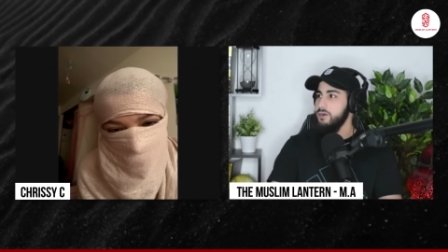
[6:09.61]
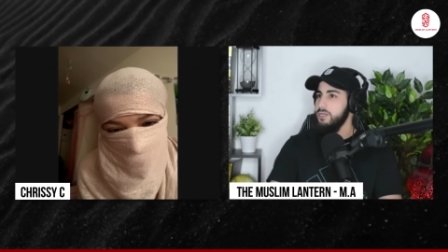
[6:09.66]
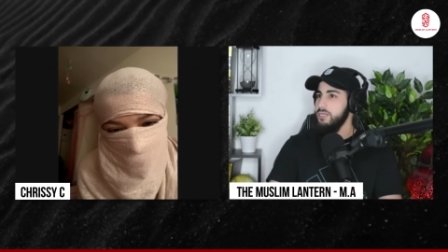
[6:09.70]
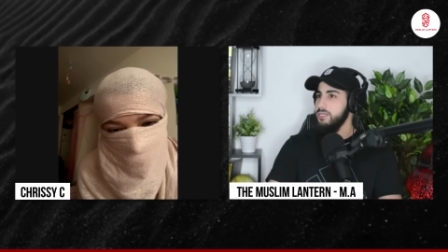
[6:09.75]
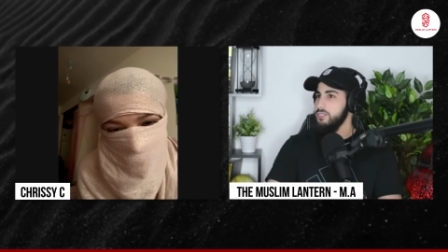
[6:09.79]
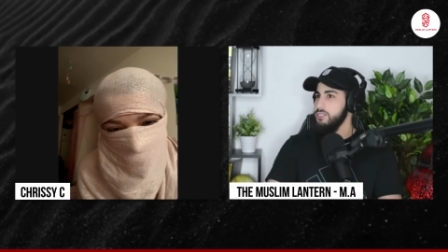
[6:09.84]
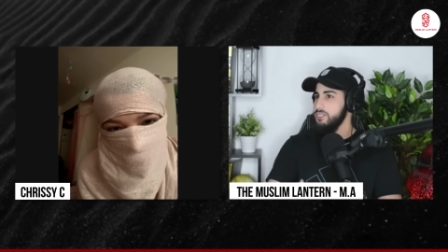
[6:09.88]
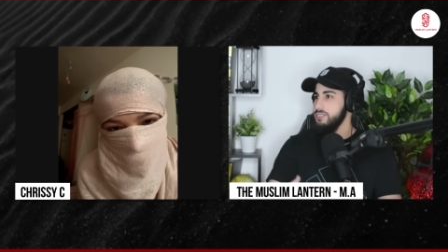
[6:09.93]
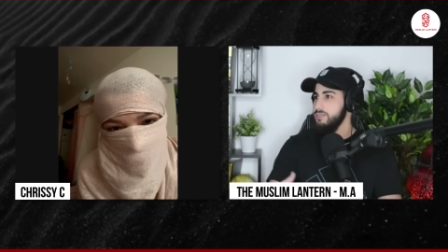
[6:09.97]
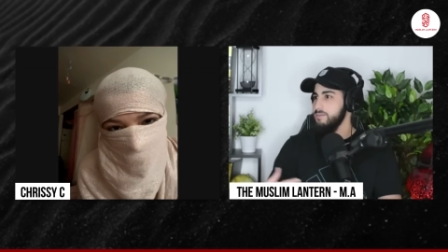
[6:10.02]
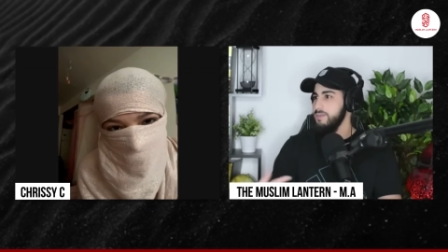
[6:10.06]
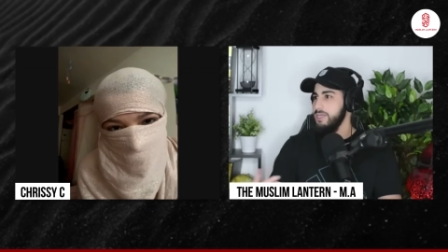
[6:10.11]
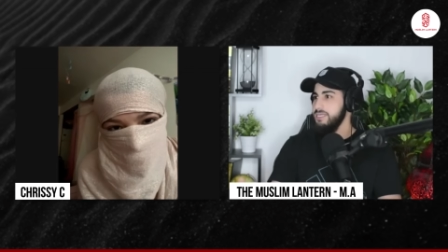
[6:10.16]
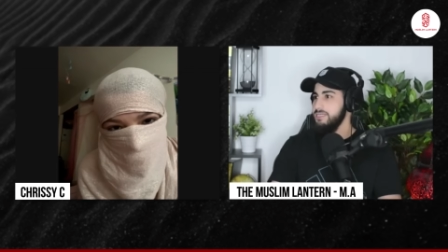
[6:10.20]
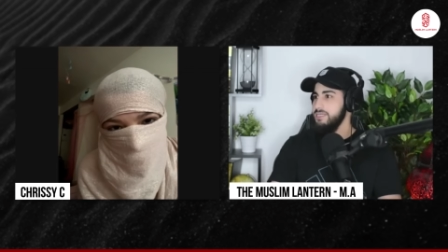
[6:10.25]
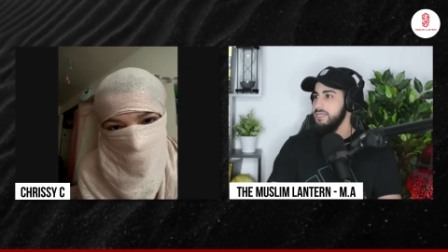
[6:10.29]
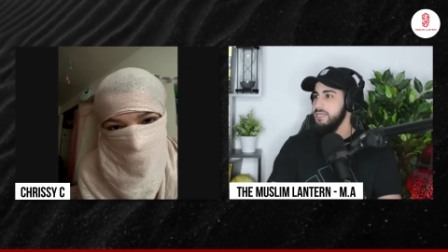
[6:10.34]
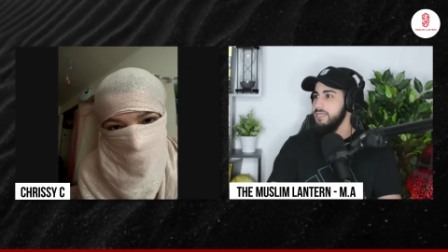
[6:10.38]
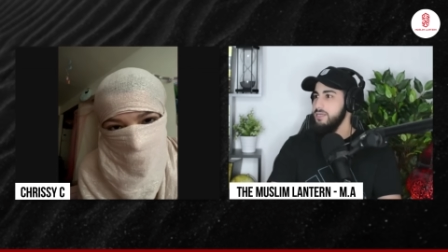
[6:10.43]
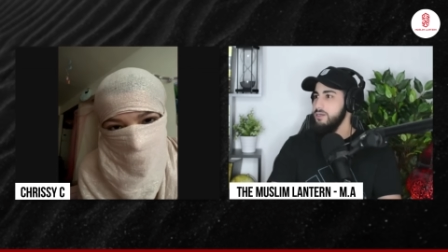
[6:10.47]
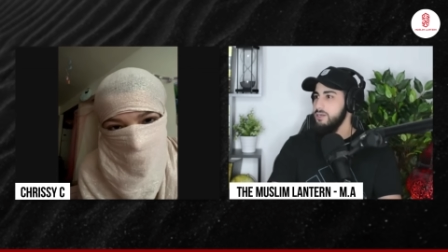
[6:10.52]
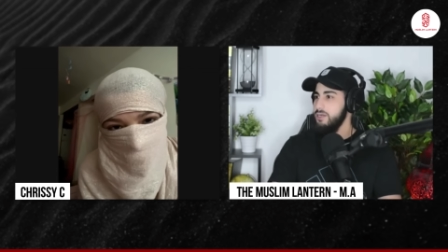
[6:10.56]
is just
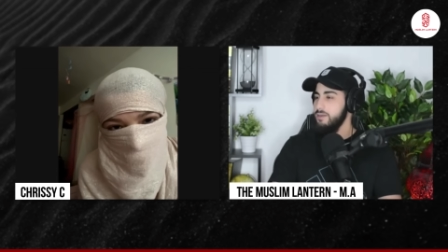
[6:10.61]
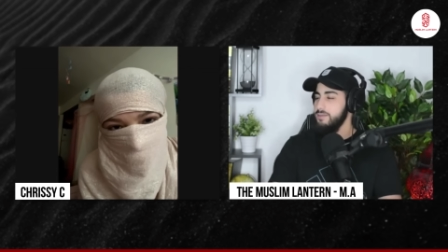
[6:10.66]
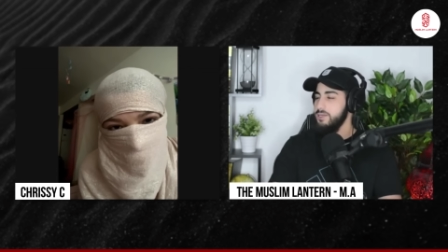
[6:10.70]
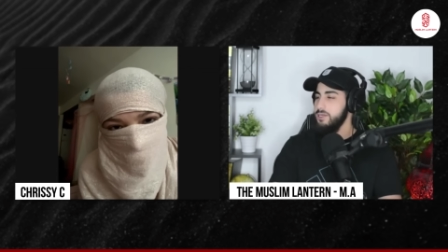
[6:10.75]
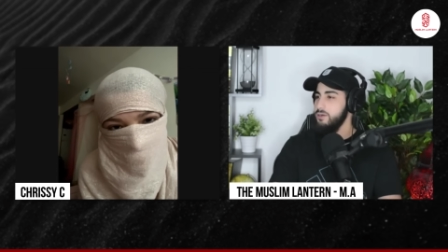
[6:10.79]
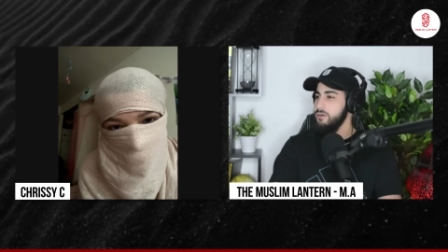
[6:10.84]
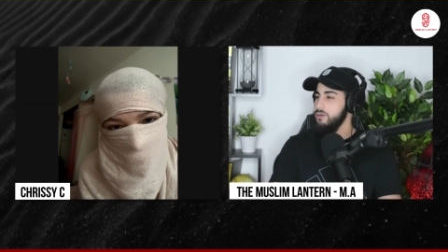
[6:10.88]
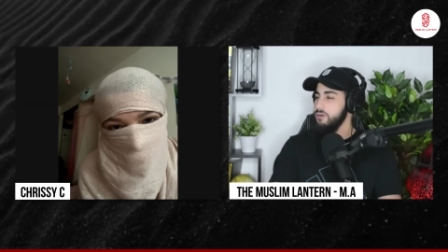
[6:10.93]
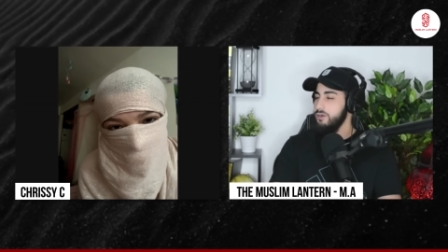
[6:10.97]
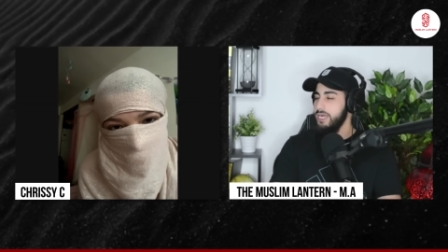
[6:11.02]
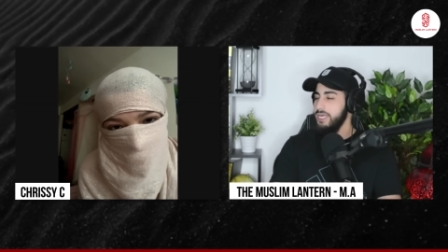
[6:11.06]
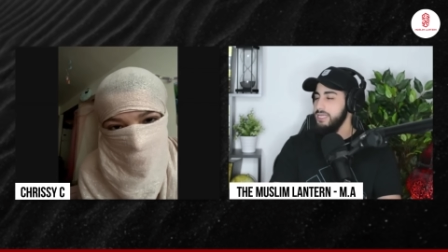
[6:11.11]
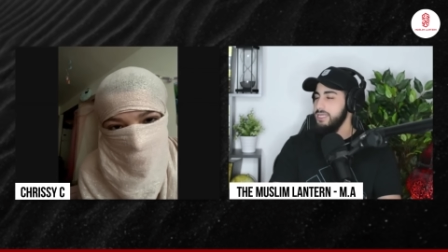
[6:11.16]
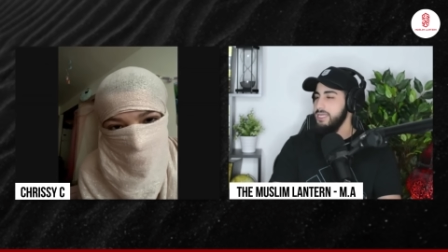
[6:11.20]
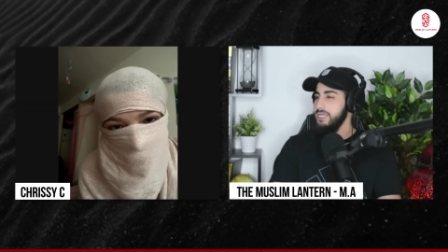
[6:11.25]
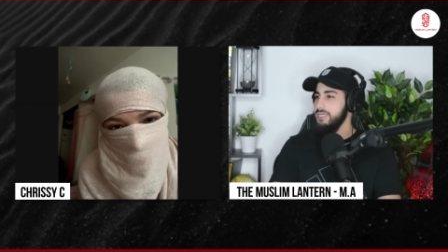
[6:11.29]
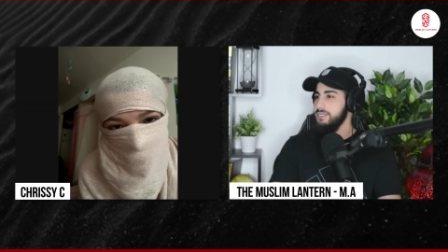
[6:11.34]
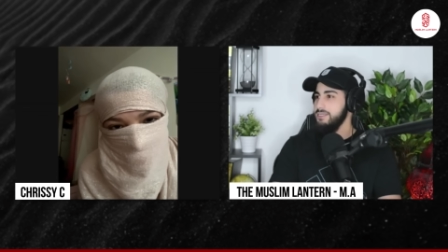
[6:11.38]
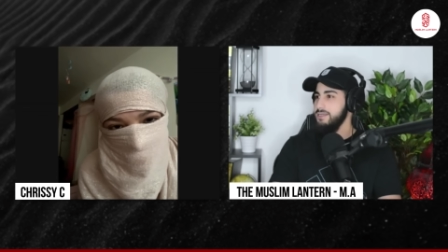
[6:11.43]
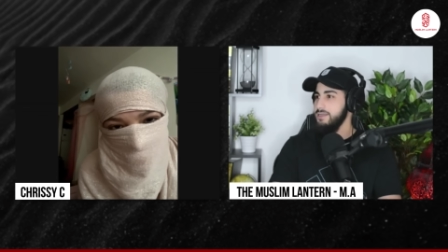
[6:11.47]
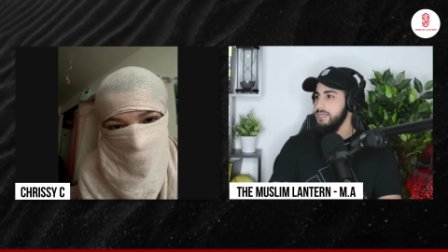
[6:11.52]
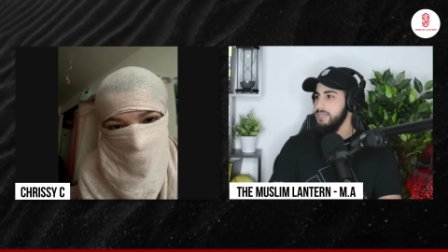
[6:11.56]
basically you coming on. No, I think
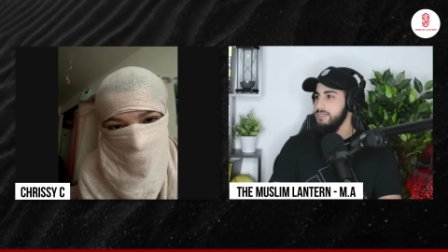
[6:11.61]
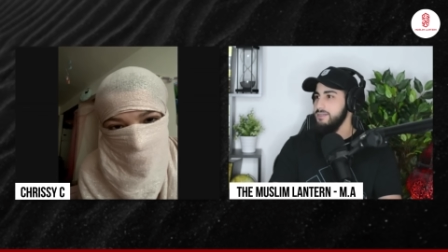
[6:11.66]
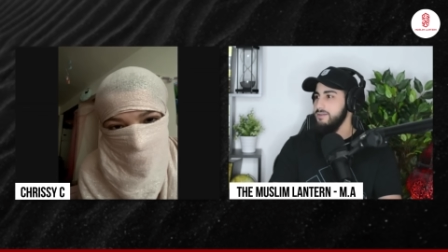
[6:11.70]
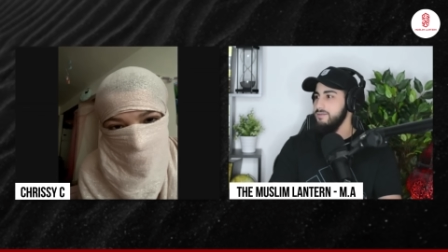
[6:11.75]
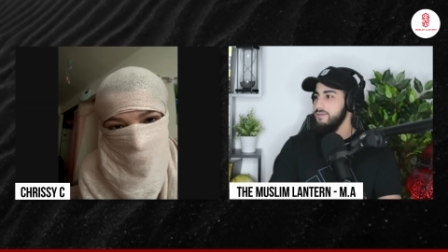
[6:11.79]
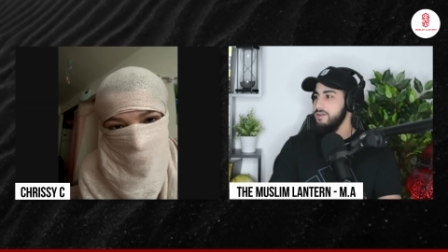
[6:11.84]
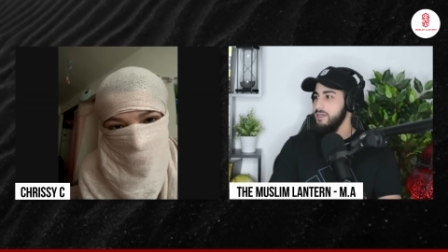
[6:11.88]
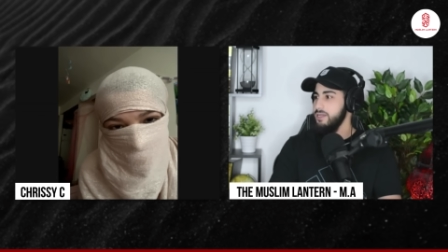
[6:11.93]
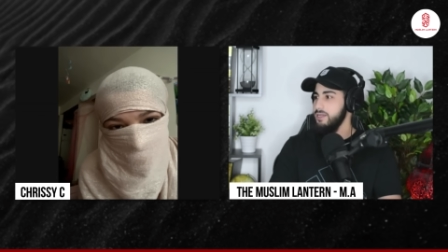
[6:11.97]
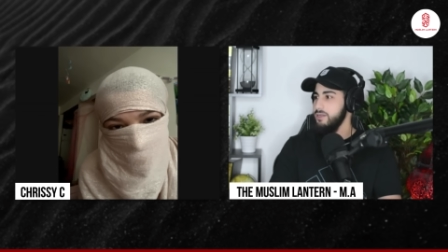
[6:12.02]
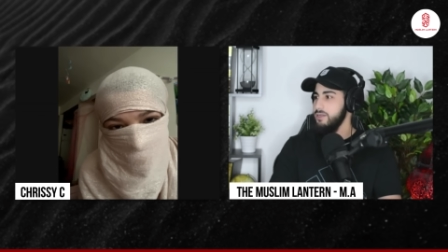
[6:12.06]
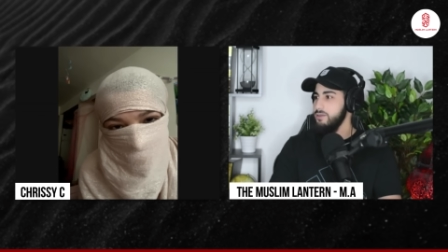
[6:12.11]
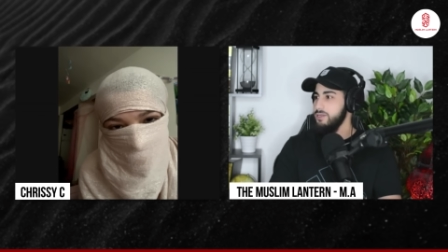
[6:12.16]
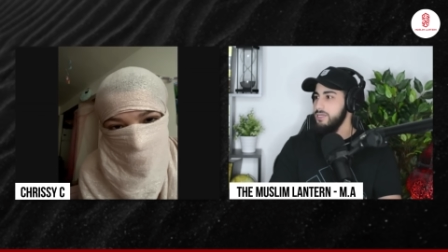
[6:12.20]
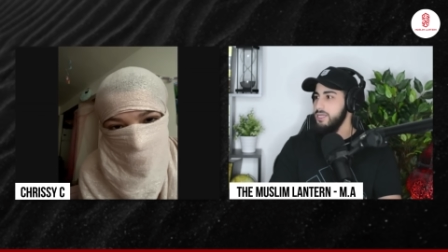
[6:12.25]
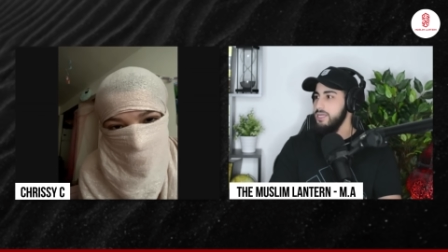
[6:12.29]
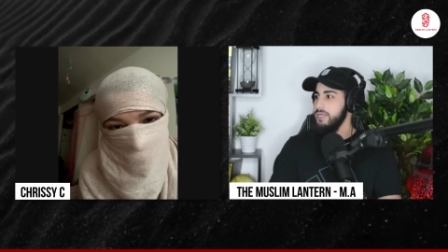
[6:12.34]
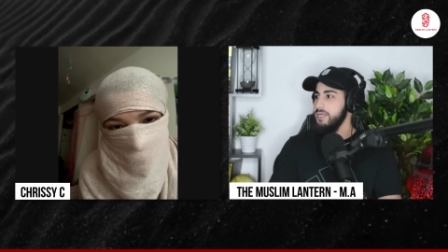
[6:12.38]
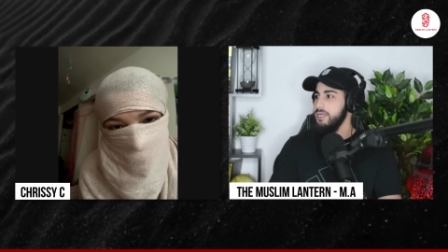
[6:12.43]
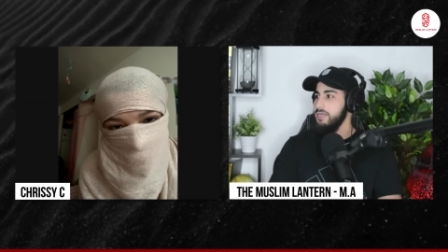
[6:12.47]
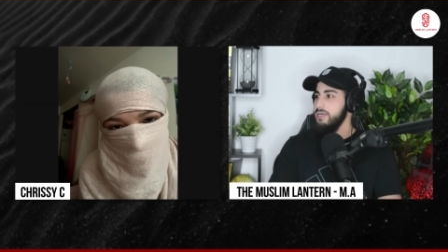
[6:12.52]
it's a it's a very good thing.